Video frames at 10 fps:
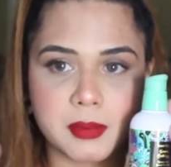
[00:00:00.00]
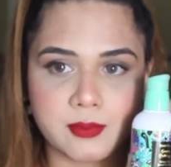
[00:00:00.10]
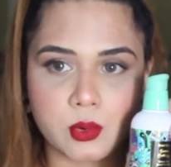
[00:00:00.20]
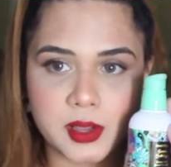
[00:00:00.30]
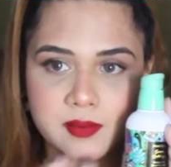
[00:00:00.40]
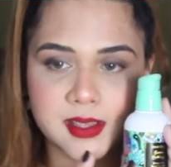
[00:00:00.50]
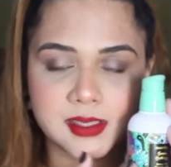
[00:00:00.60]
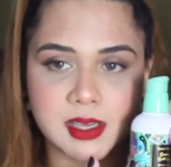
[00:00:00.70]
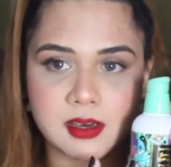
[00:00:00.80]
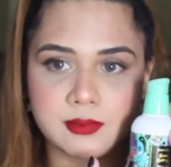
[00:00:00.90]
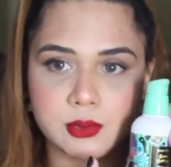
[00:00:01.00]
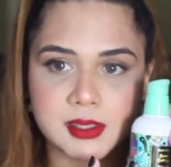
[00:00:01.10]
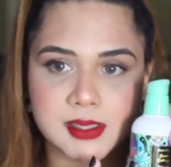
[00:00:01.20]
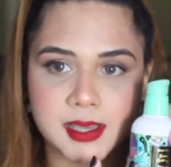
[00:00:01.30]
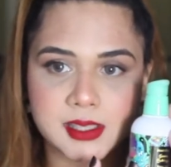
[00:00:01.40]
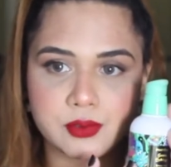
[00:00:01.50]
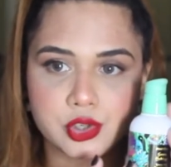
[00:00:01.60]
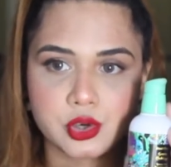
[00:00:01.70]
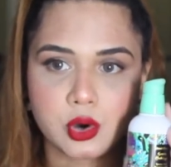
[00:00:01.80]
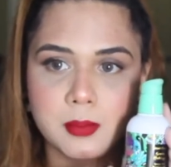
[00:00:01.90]
before investing in a full size for
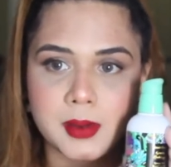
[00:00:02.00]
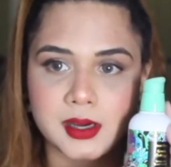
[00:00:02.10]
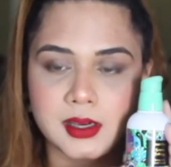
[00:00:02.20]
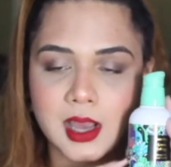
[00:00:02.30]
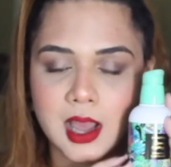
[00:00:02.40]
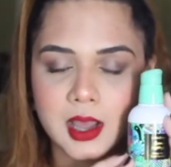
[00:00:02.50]
sure, but